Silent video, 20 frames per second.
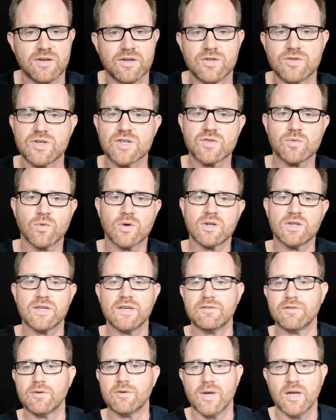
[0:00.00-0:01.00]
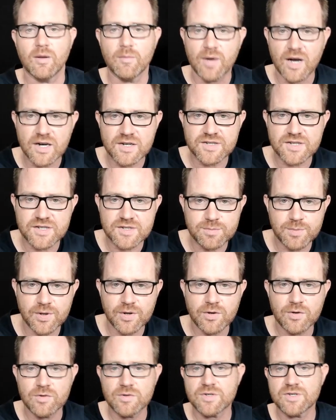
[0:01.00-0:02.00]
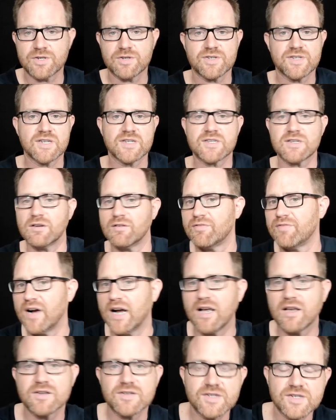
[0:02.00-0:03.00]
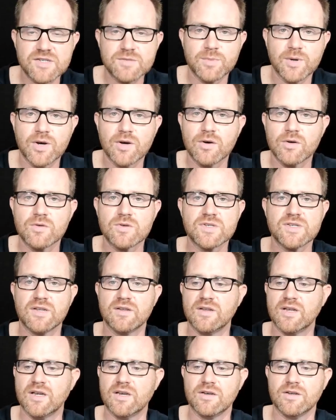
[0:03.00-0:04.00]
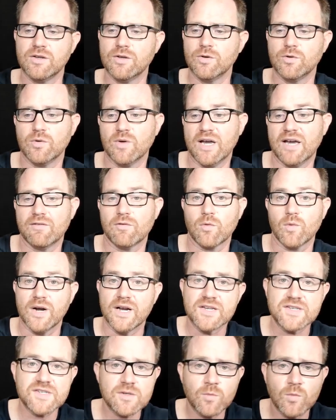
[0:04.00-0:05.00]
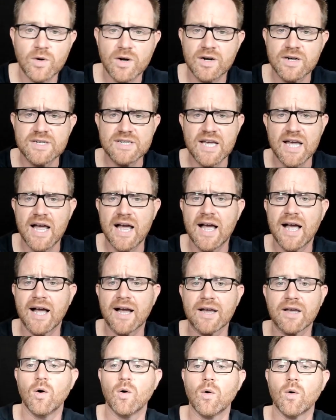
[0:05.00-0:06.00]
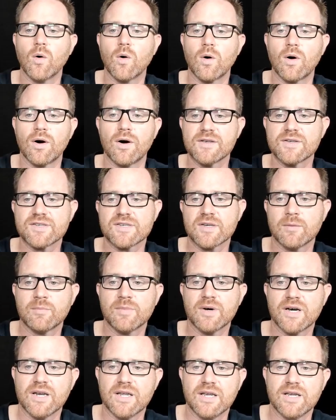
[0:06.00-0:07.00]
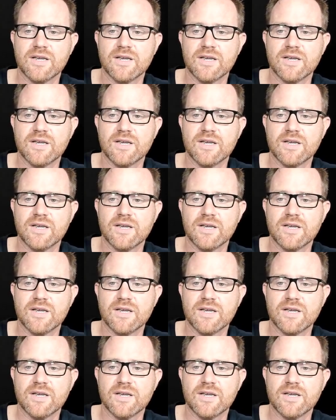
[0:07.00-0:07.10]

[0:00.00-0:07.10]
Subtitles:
Do you just want to leave your mailbox exposed, your sensitive files exposed, and then you have a ransomware attack, or somebody